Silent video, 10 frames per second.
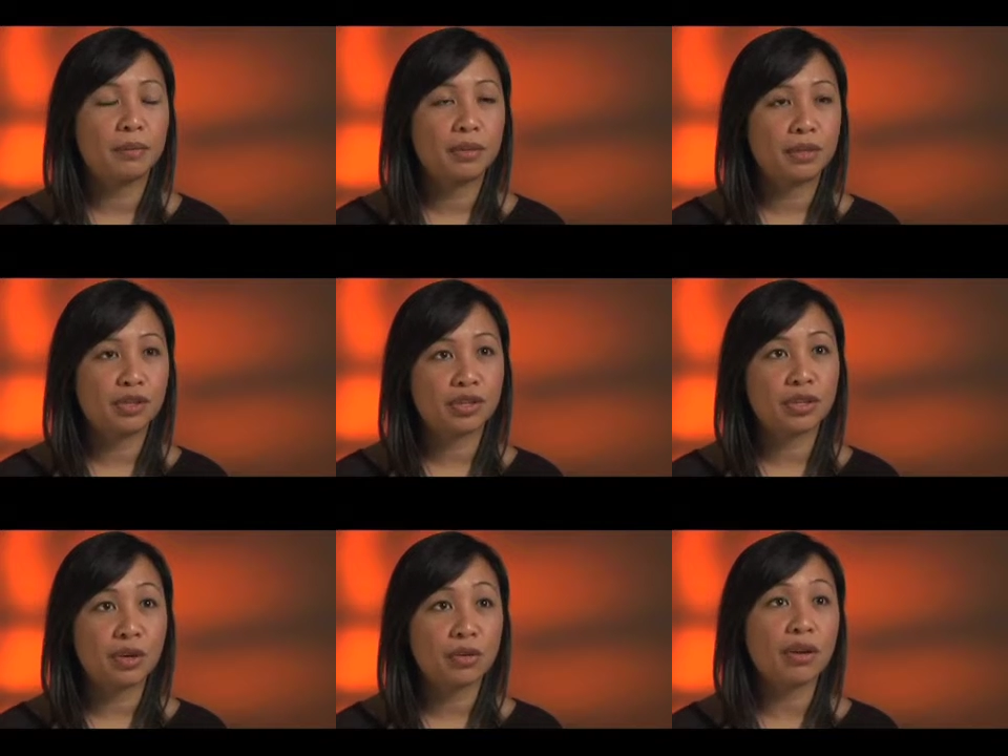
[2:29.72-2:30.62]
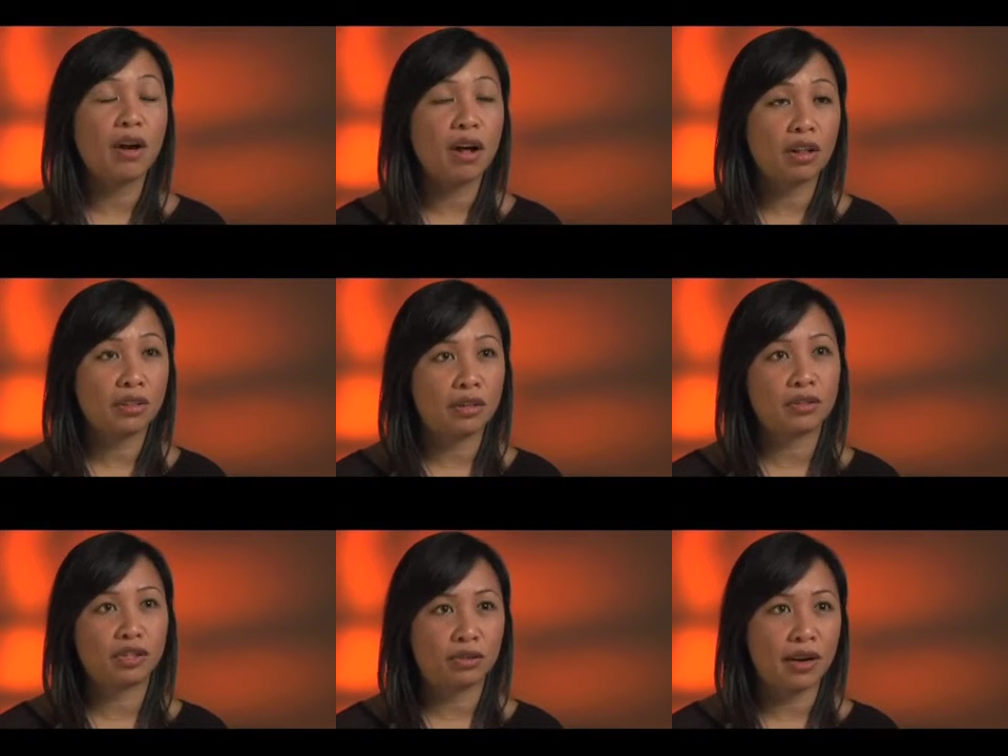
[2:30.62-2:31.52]
But you should know that all
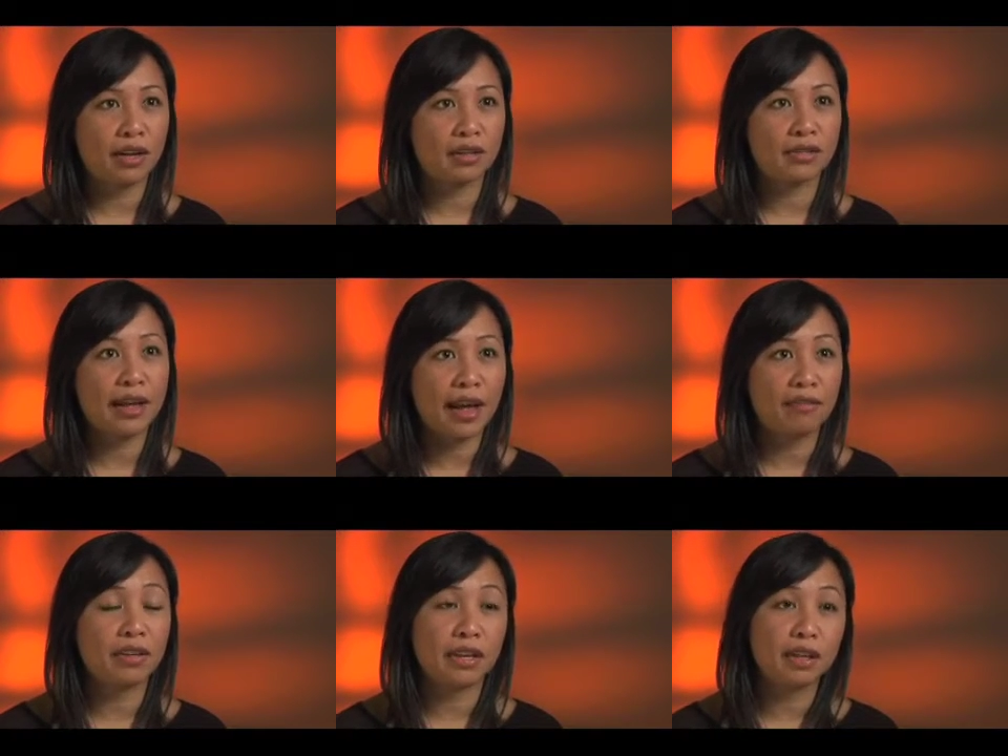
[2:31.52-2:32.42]
clinical trials have an